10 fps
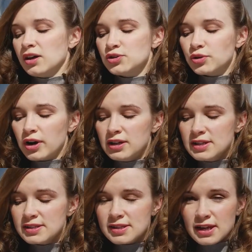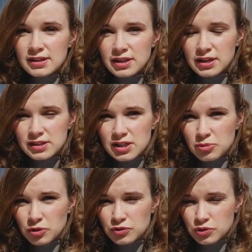Ukraine is sending a
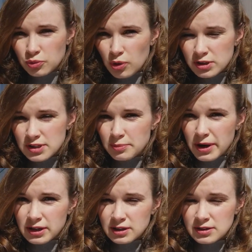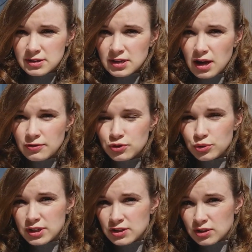team of 20 medical staff to
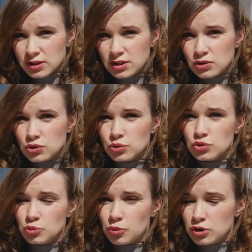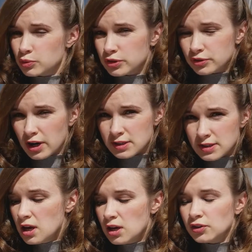Italy to support with crisis.